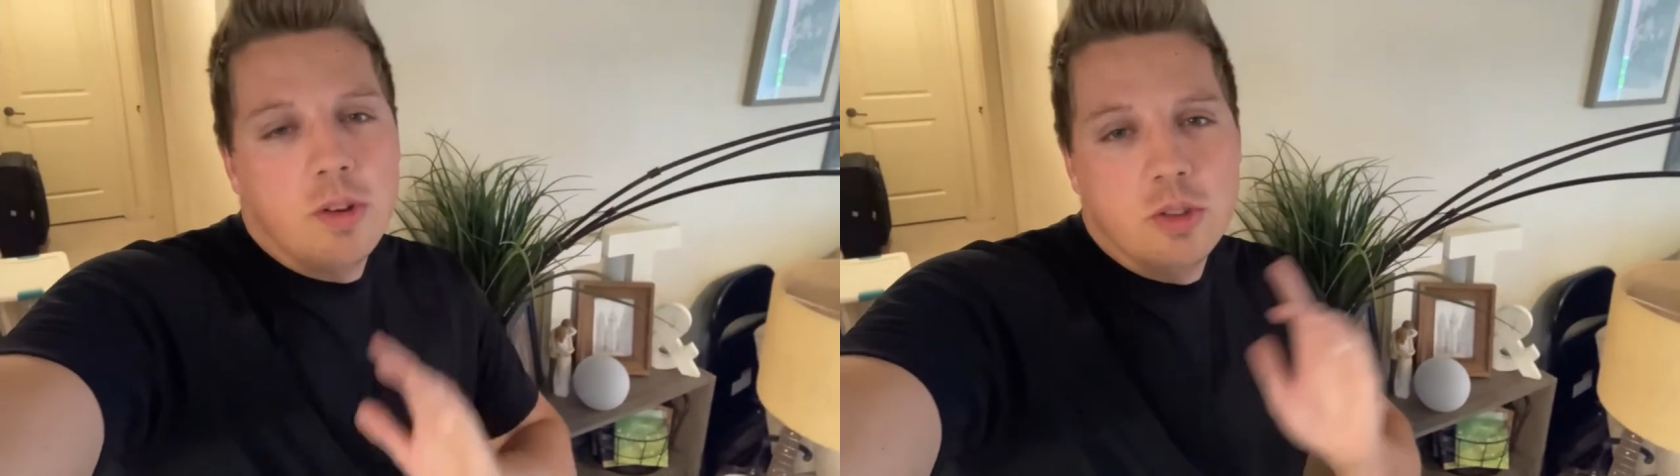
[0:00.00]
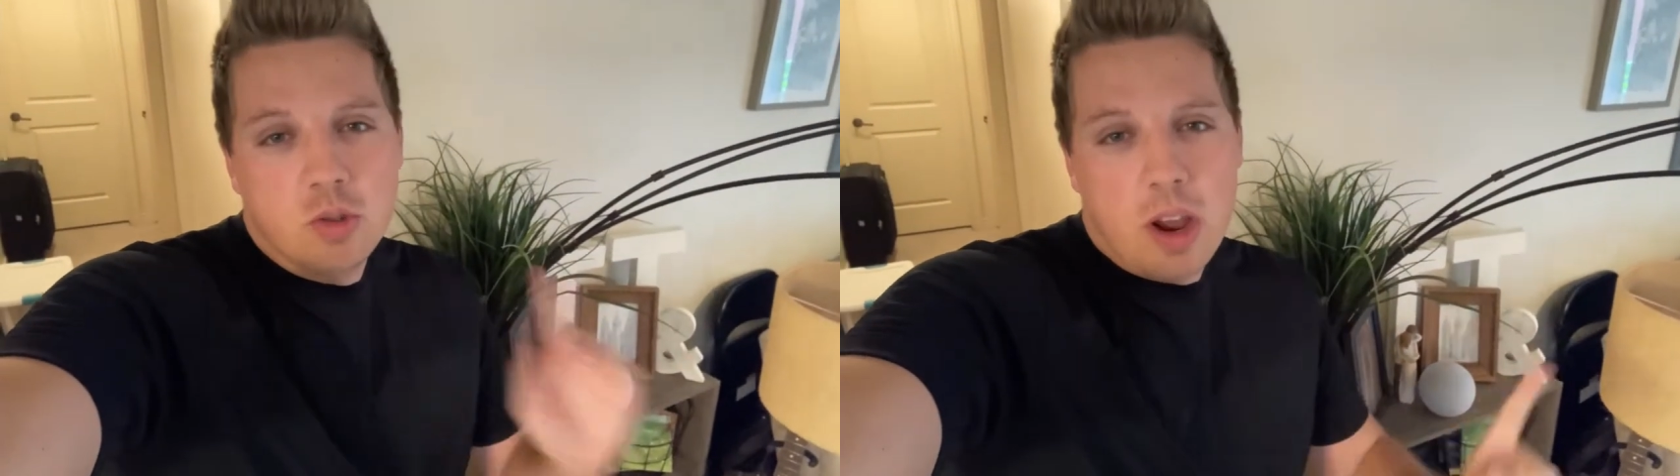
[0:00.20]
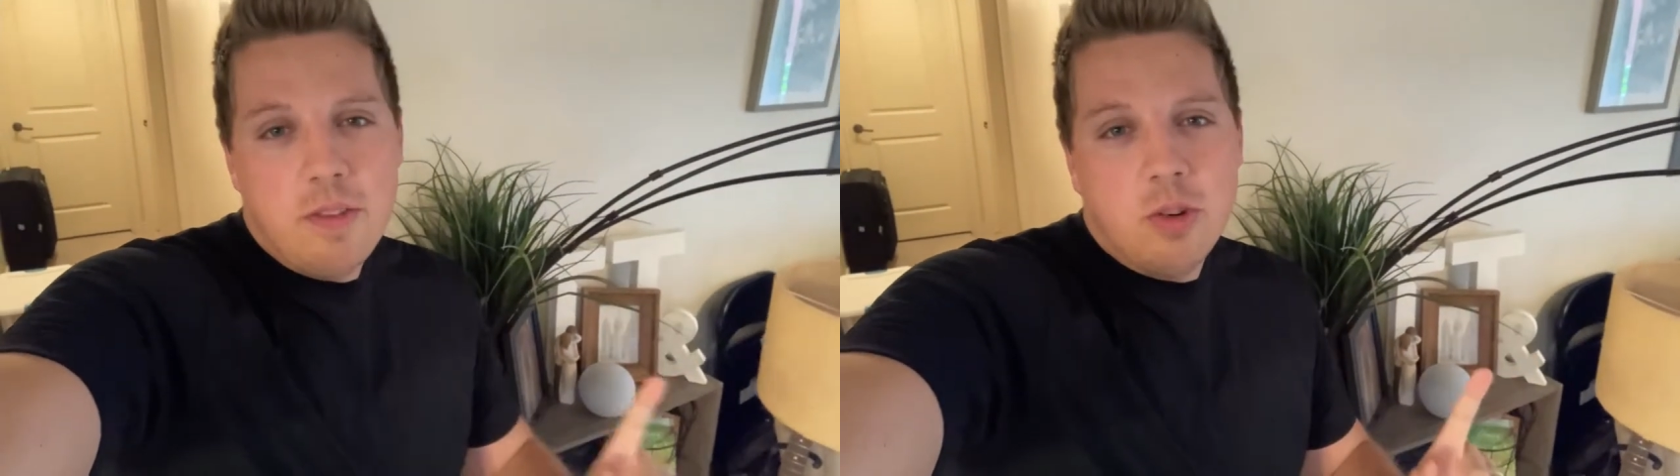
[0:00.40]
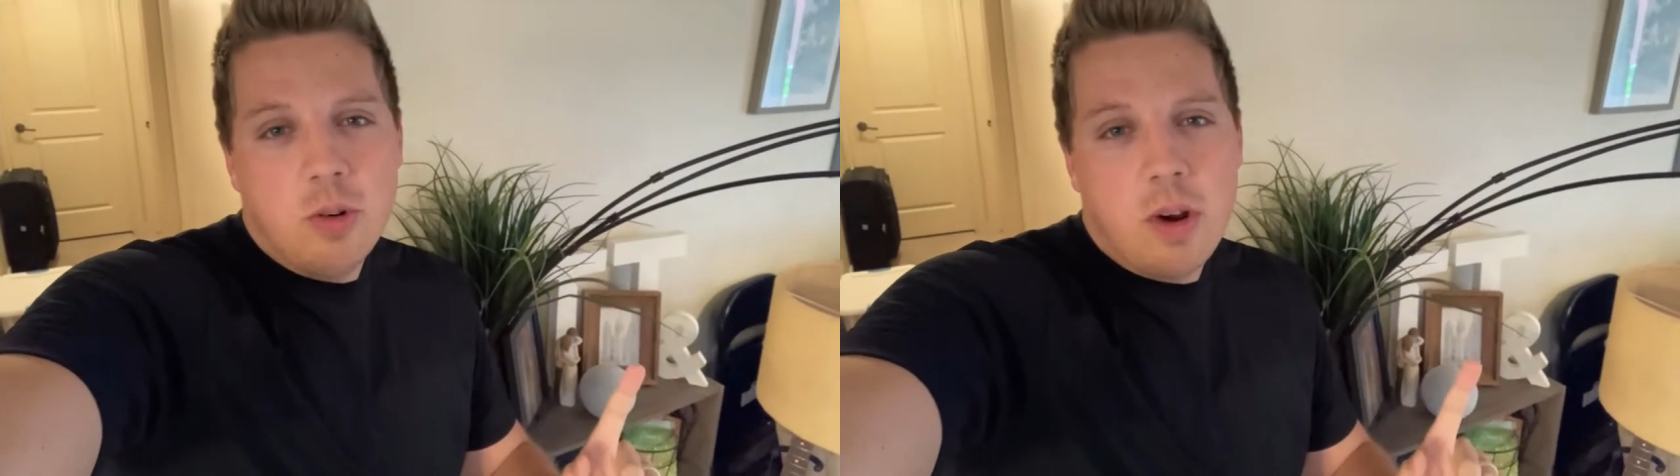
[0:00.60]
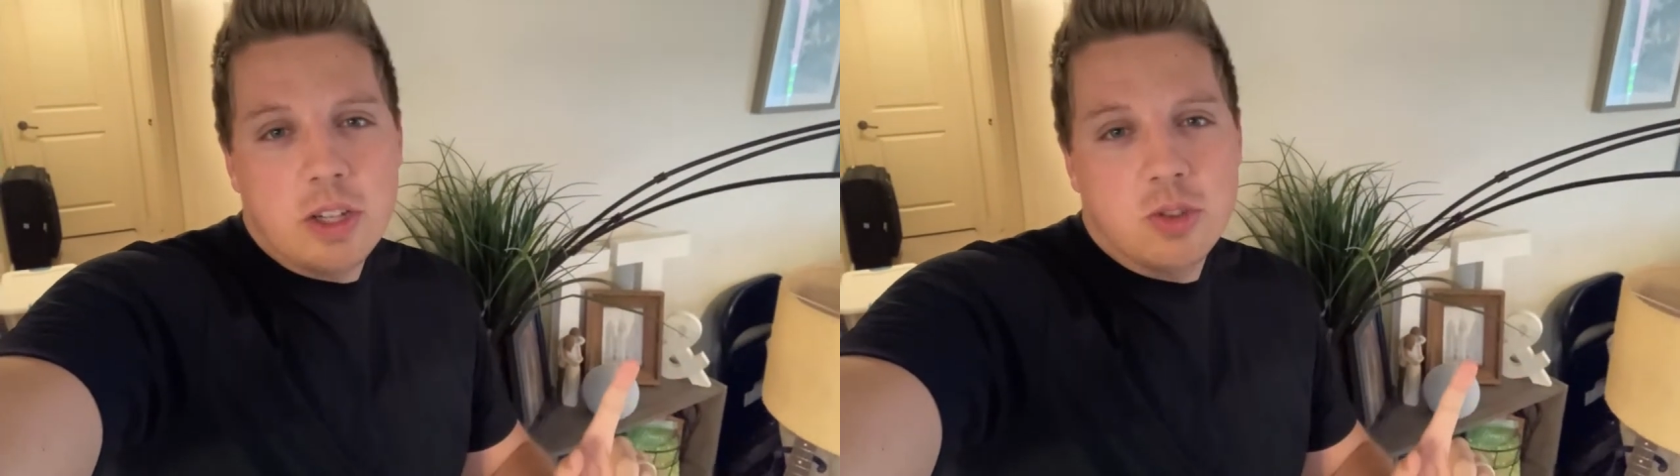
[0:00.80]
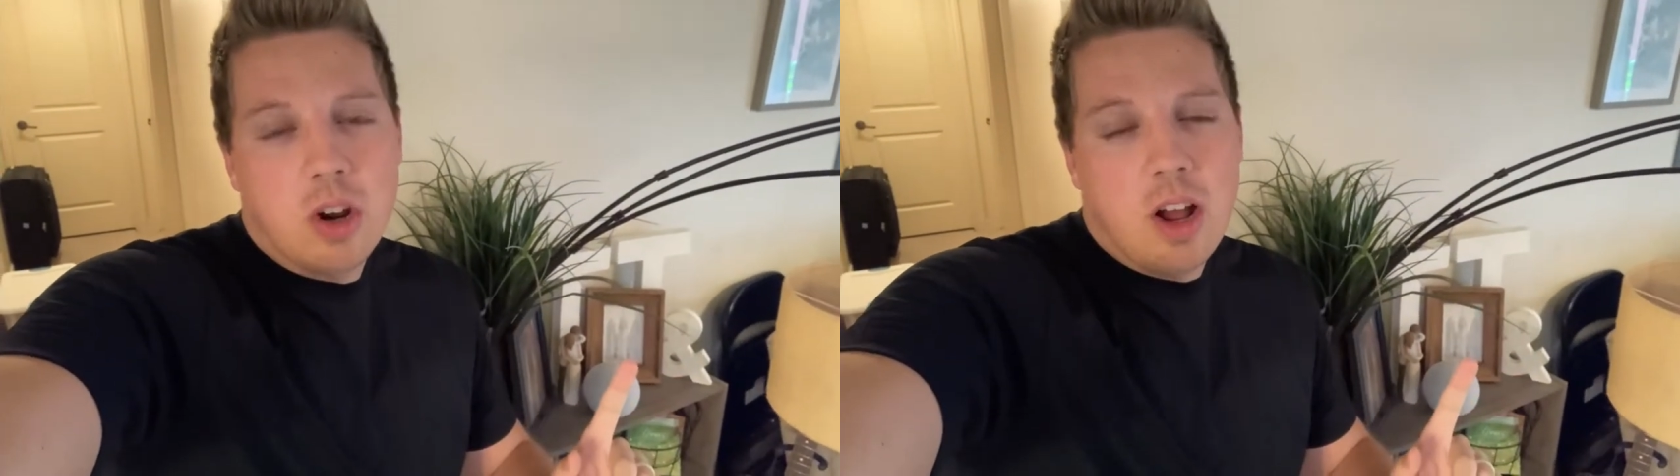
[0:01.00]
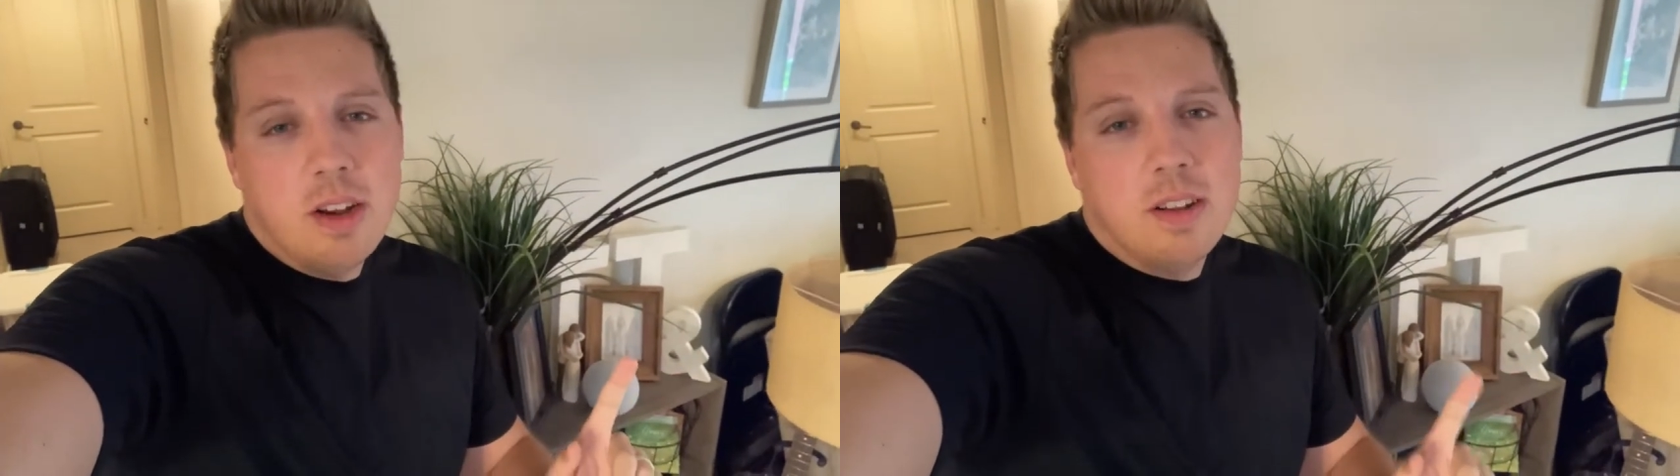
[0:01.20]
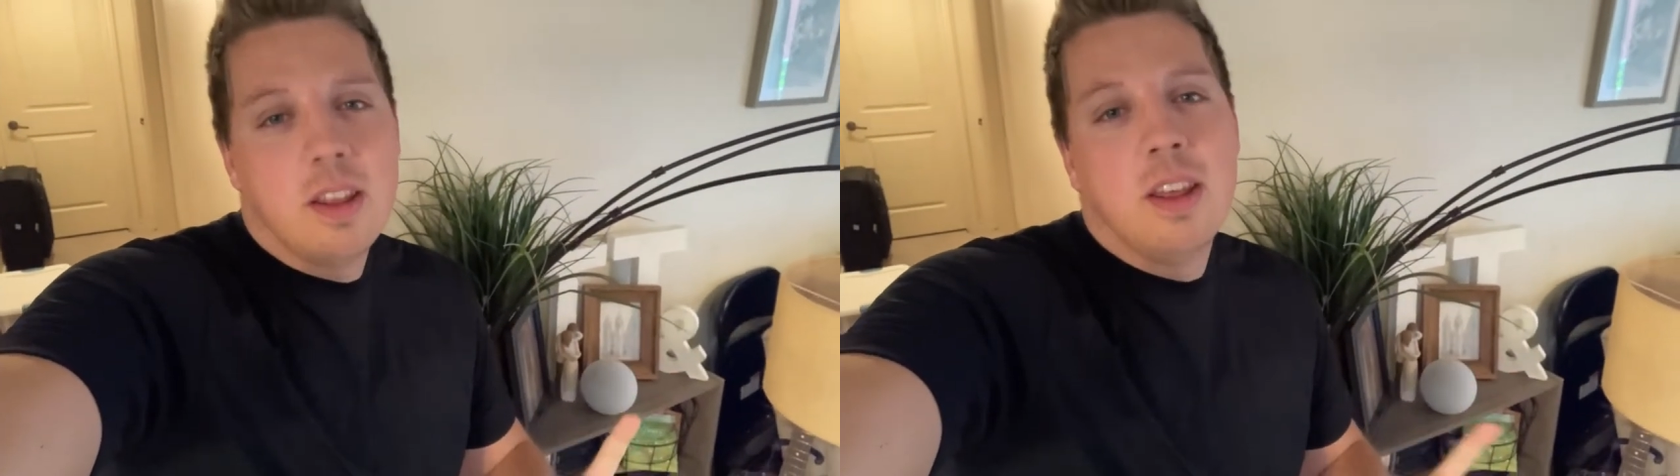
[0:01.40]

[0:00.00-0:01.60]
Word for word: to drive to a restaurant,